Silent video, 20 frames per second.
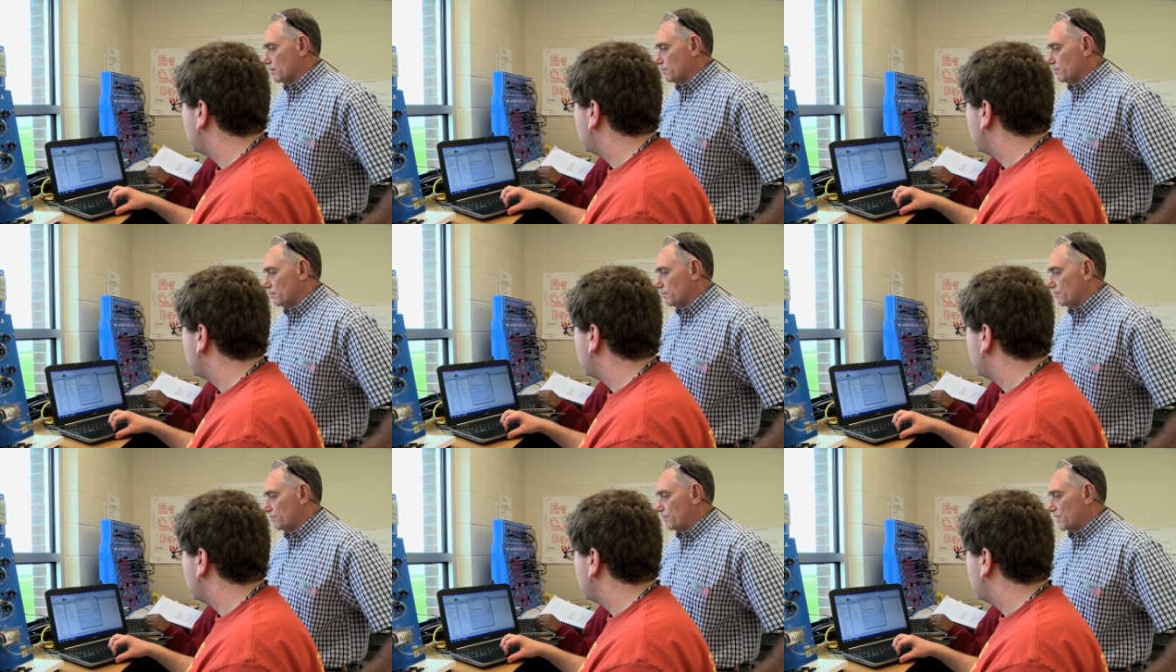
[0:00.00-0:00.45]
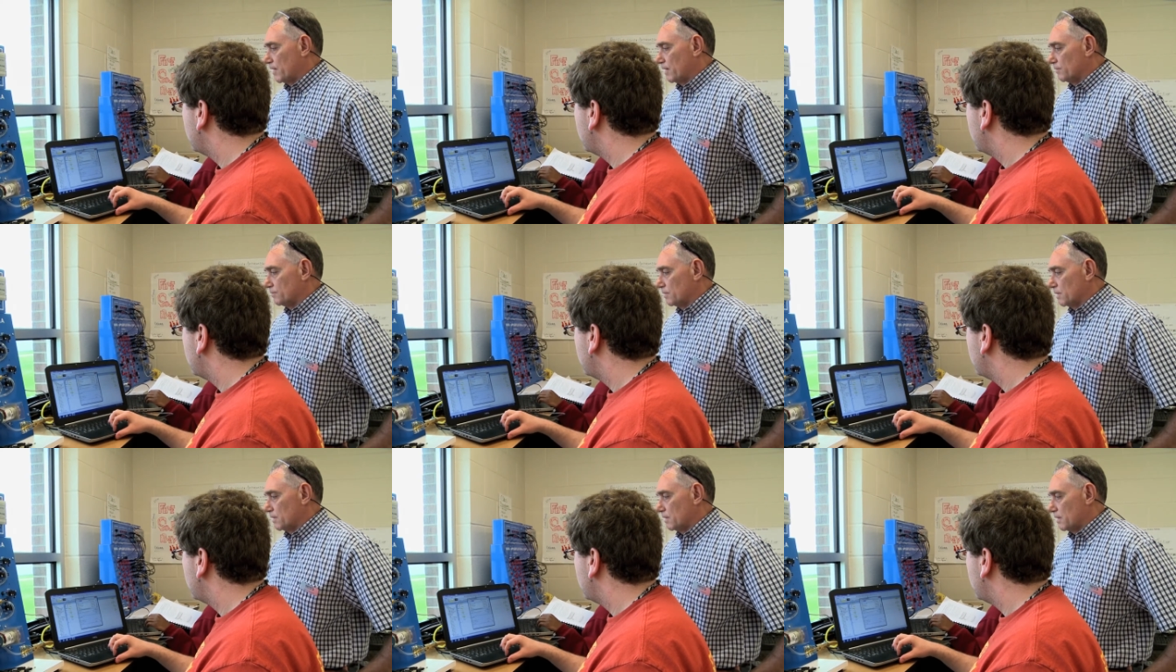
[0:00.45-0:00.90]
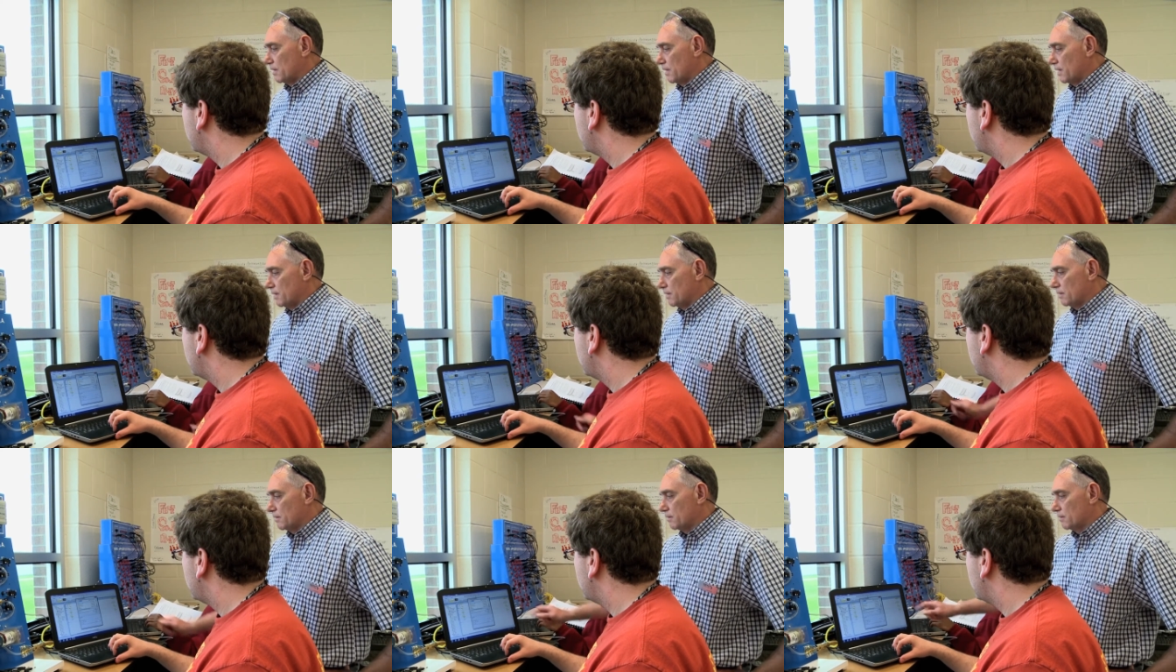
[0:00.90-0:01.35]
Jim Lawson is an
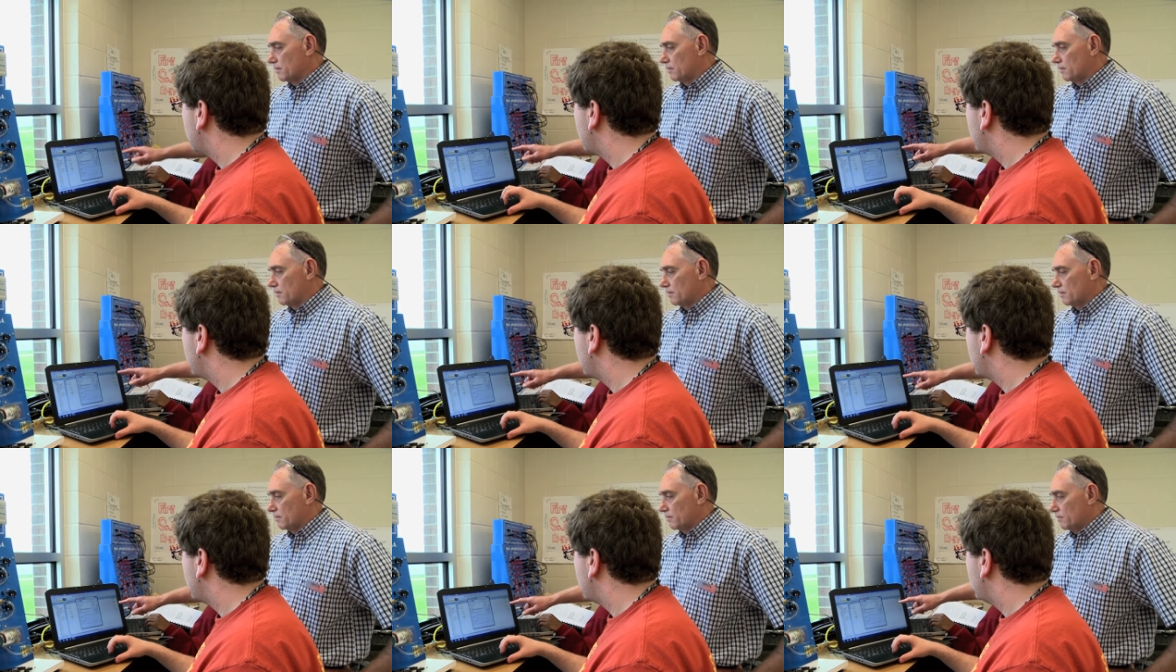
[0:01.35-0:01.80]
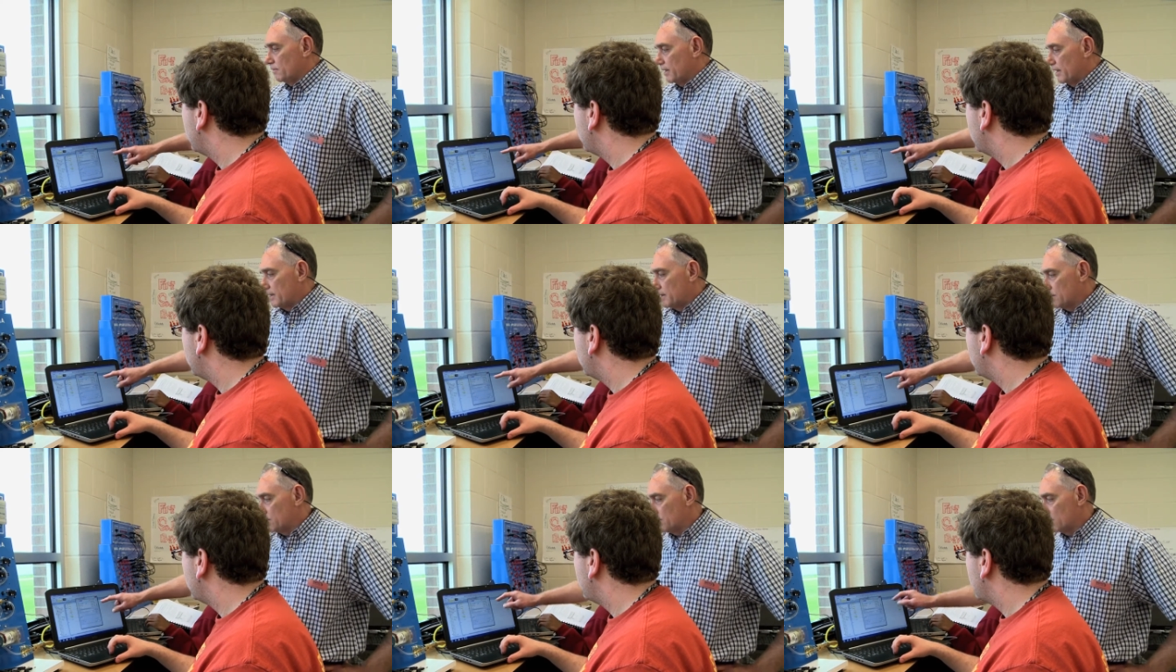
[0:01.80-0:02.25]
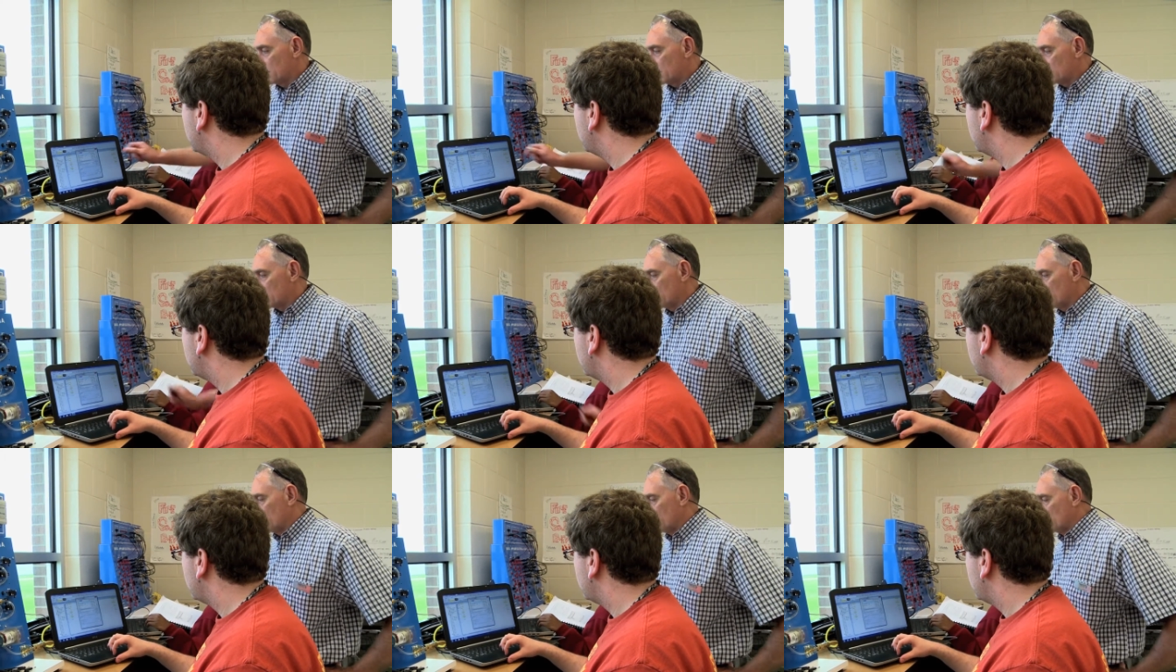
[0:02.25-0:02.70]
instructor in Southern Tech's
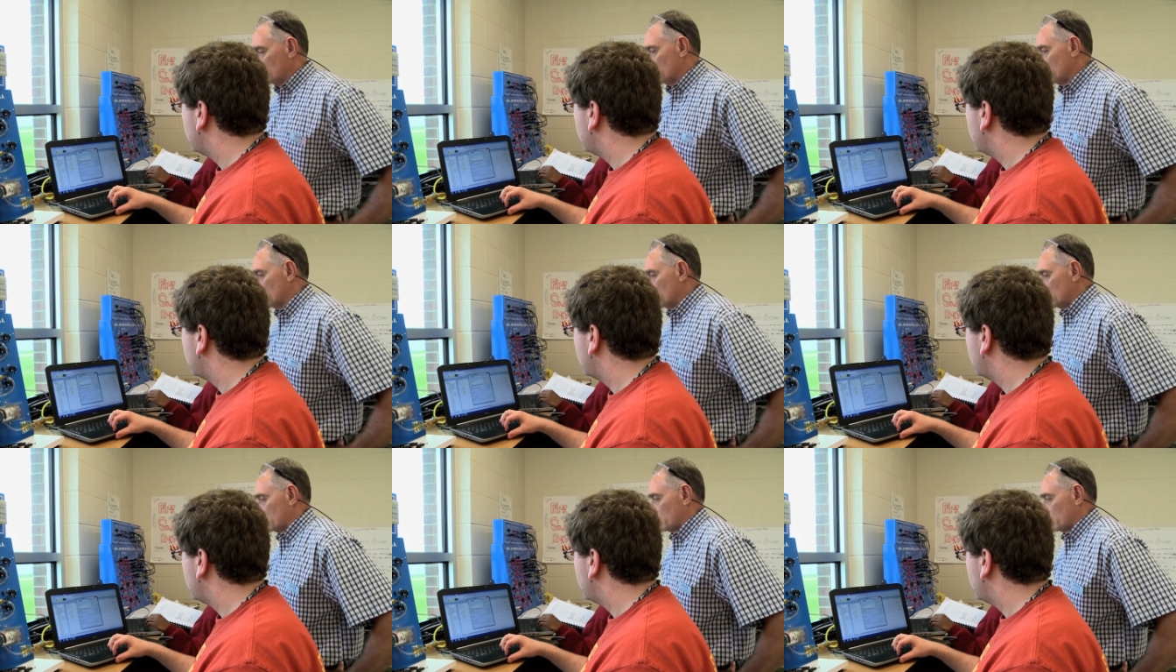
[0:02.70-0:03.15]
mechatronics